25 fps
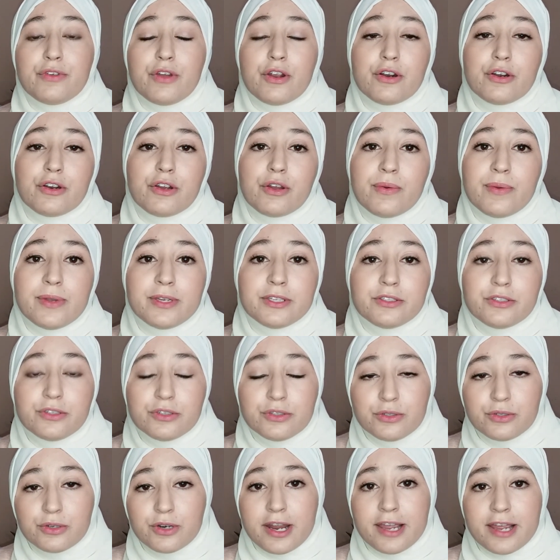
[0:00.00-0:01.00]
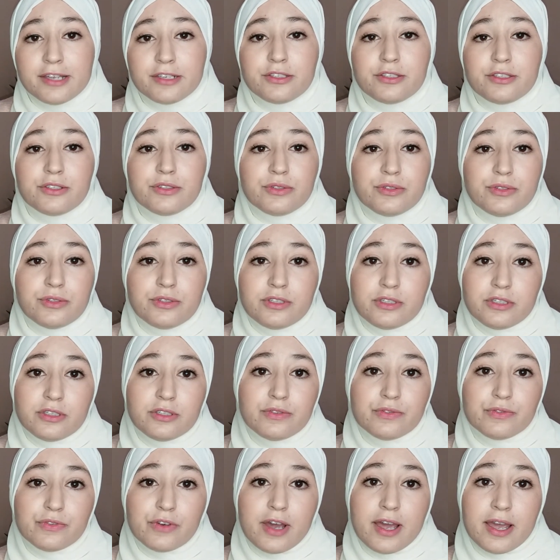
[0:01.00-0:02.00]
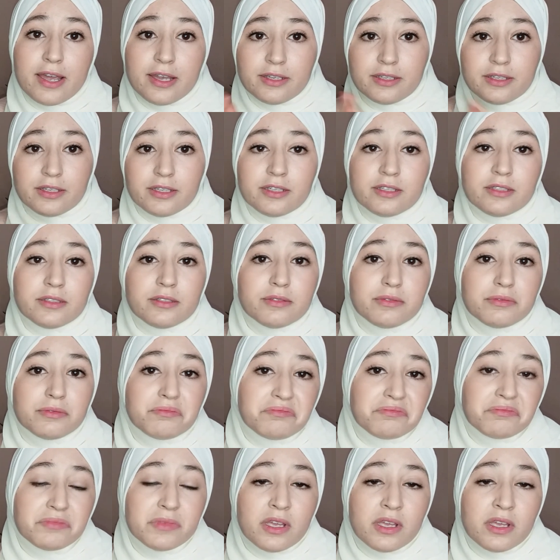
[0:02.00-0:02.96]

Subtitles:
you're going to try to divide it